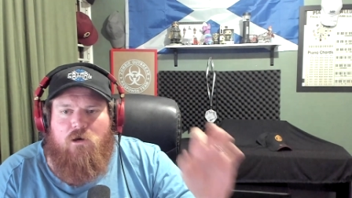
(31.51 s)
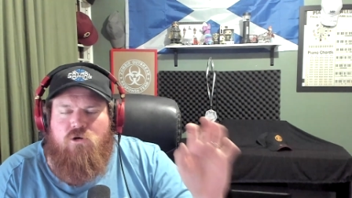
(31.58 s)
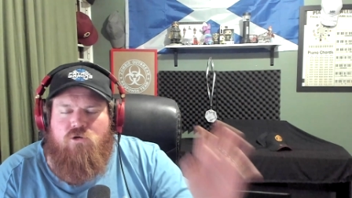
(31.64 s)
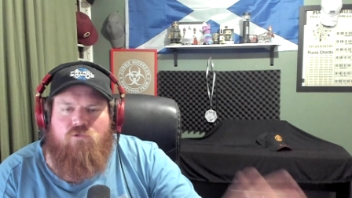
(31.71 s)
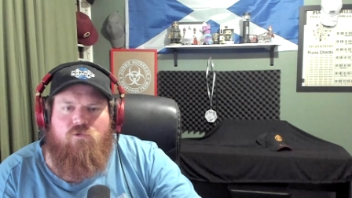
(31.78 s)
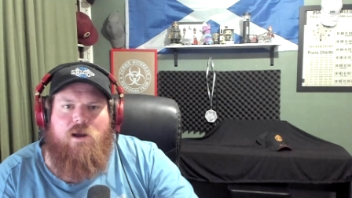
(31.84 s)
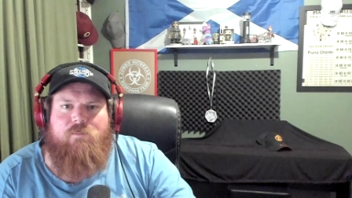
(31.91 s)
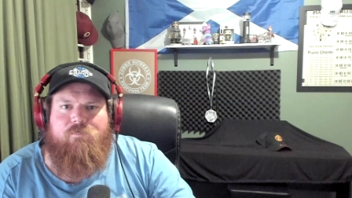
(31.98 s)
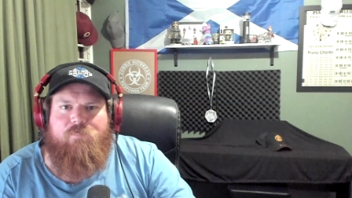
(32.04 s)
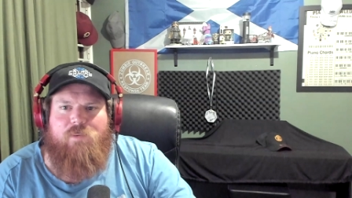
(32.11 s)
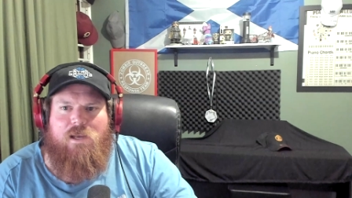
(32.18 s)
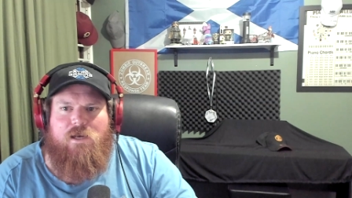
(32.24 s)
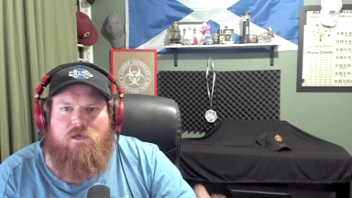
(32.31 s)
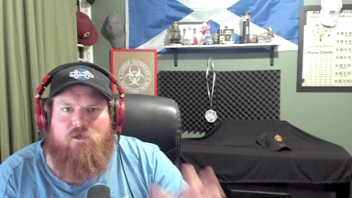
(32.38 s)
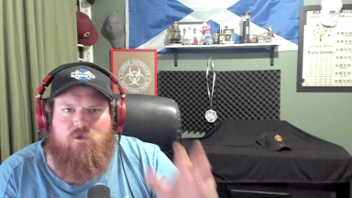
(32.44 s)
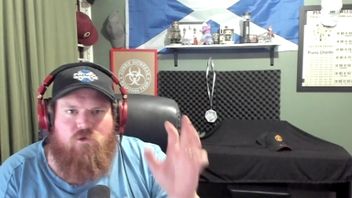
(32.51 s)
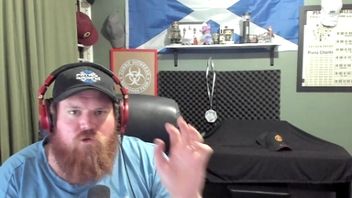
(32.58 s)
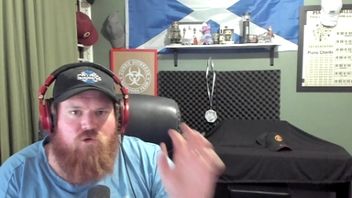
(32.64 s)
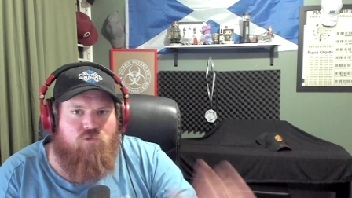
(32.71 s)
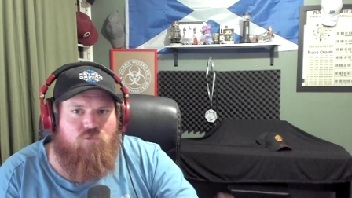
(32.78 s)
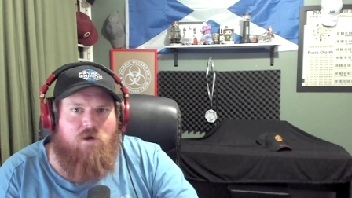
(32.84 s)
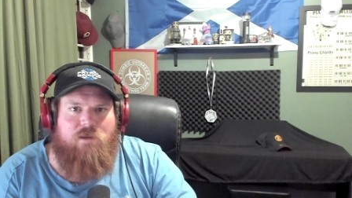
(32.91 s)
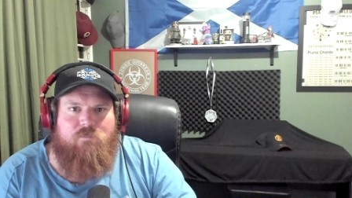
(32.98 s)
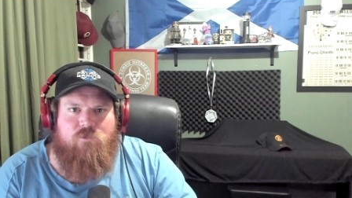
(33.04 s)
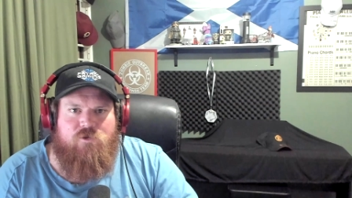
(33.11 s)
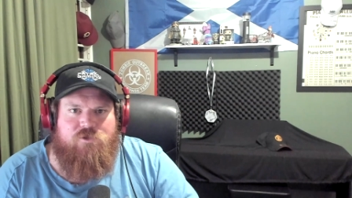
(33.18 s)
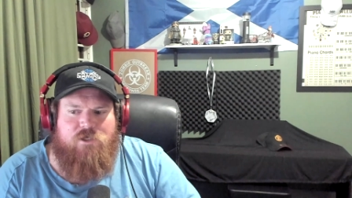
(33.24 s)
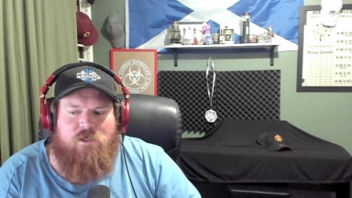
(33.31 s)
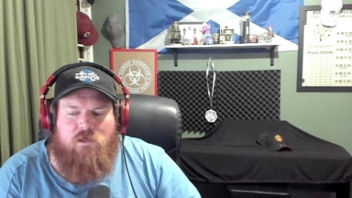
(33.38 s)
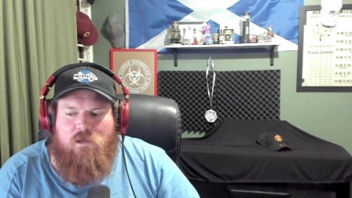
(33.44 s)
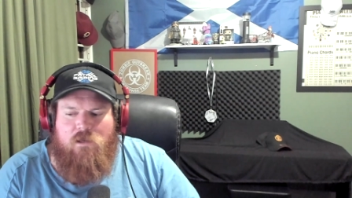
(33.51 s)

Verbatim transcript: Great band, great music.